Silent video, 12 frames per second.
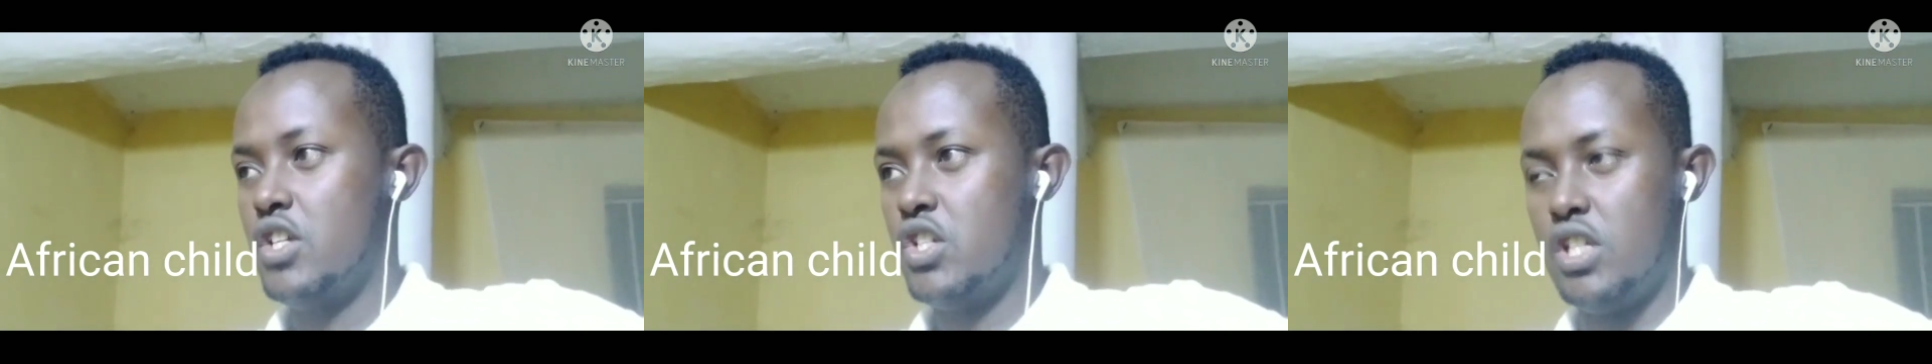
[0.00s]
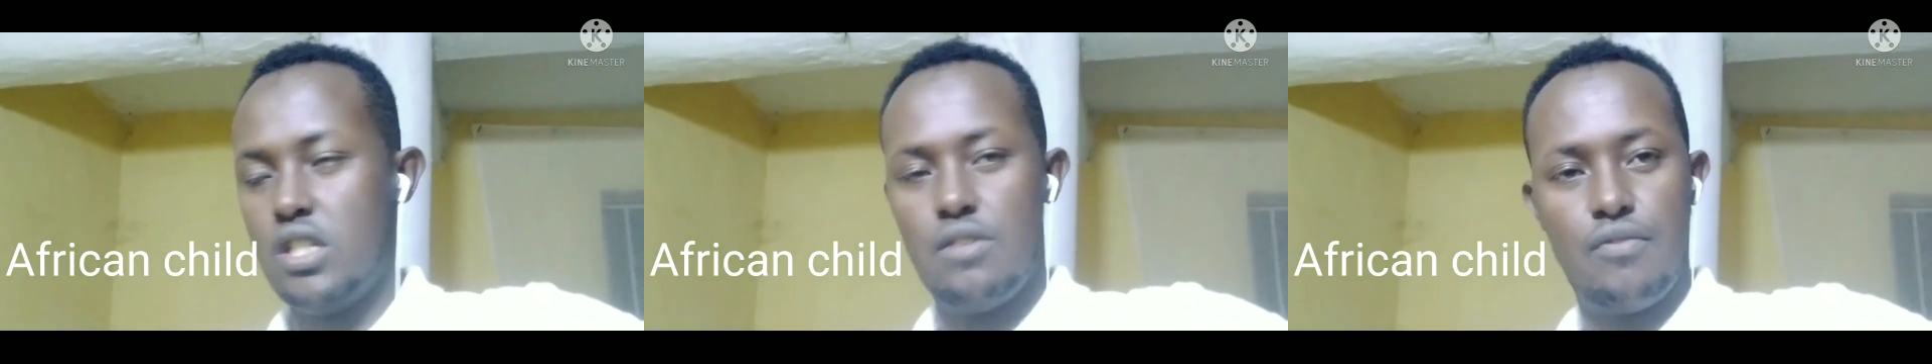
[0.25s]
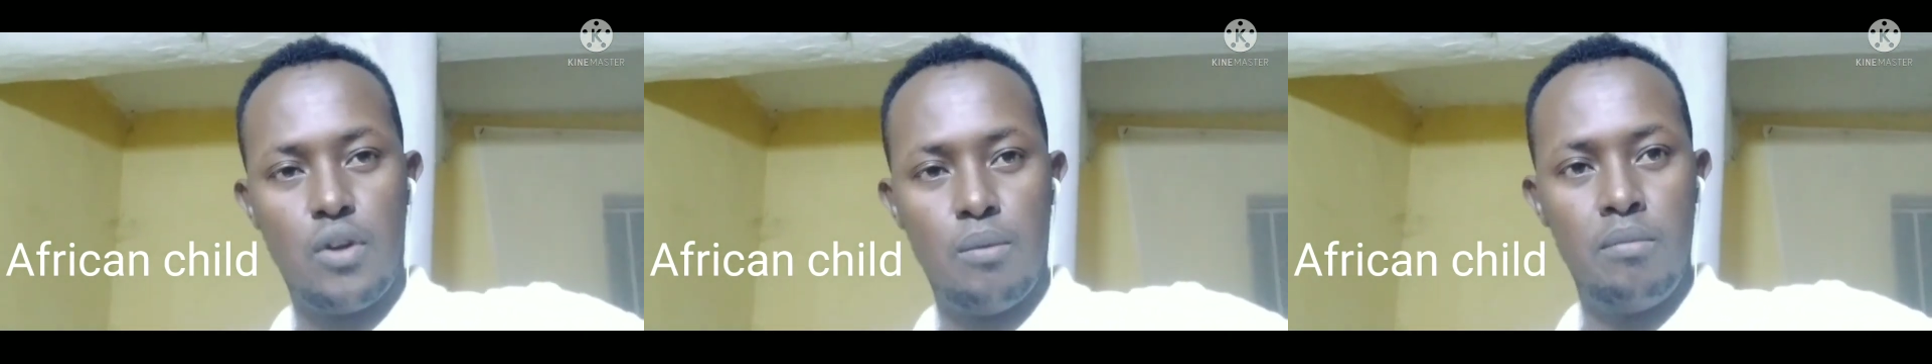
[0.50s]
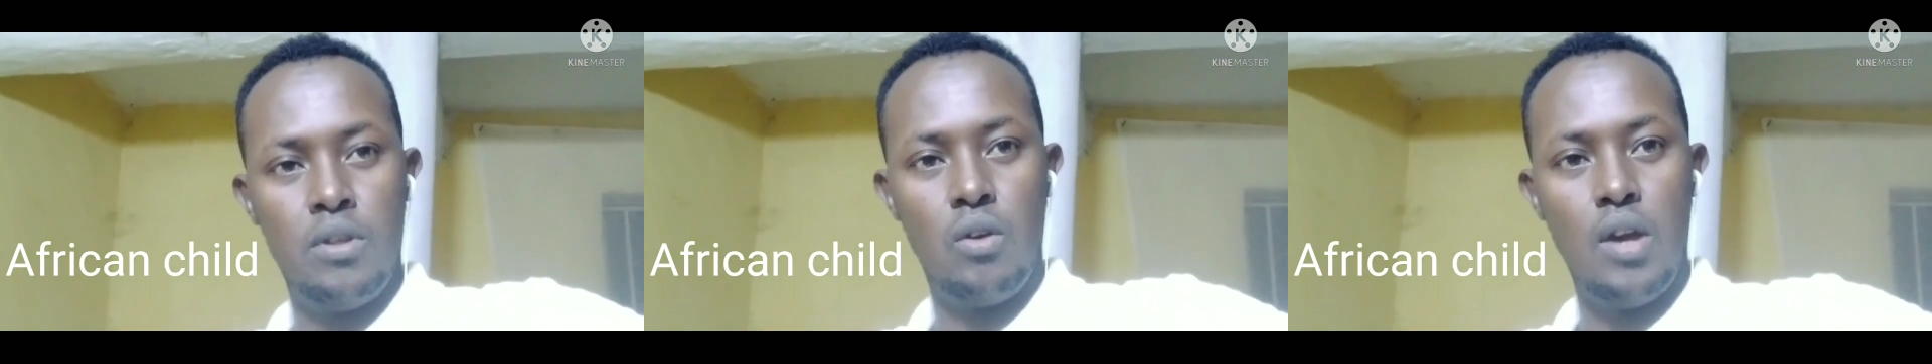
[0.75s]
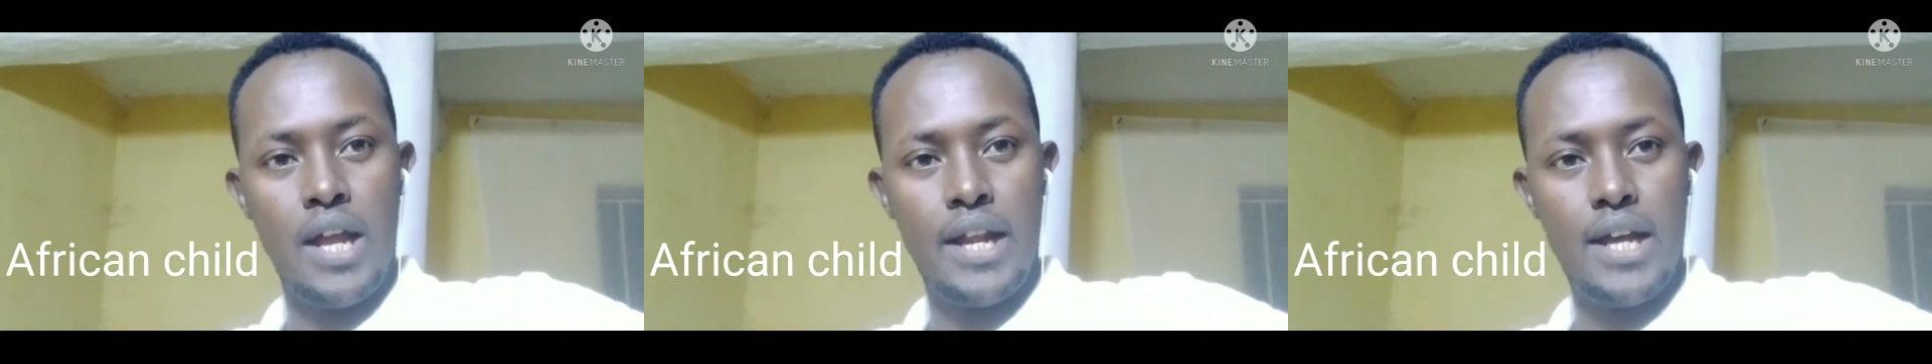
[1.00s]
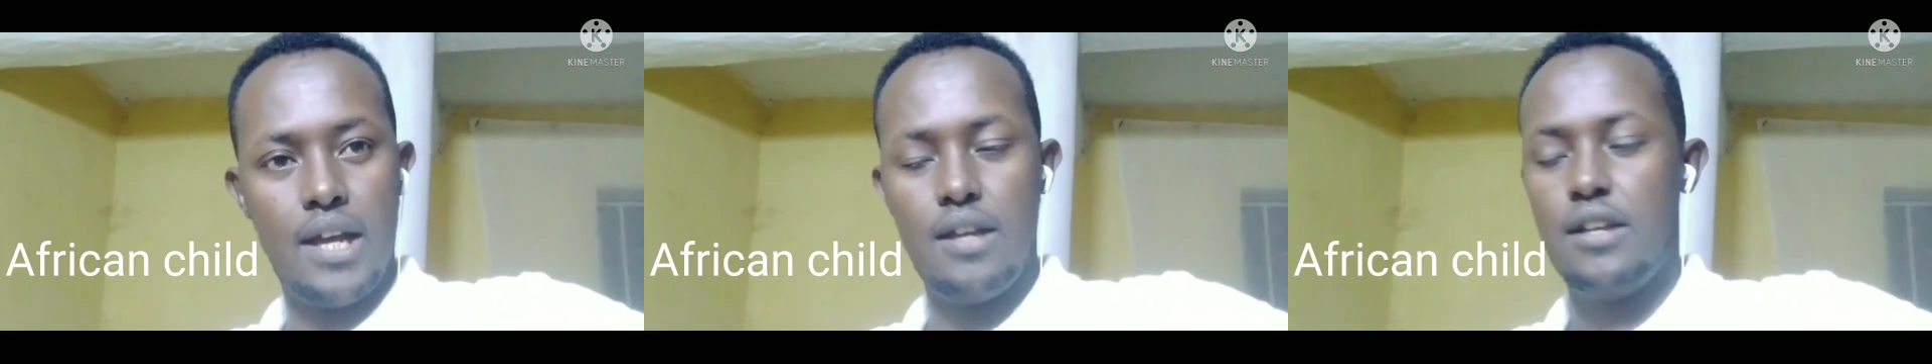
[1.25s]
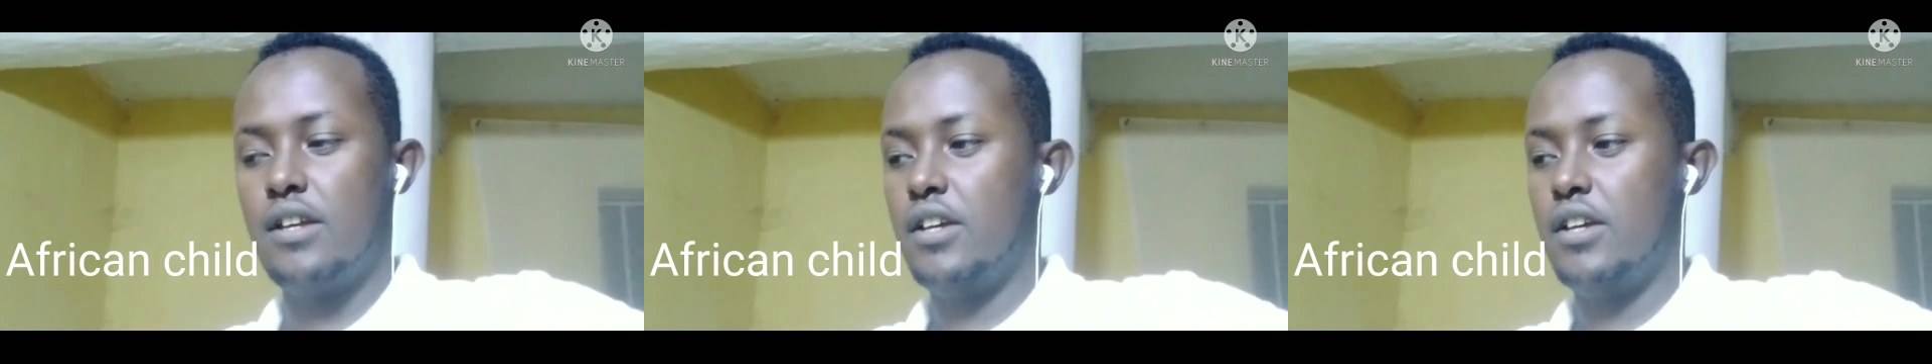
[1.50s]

She's from Uganda.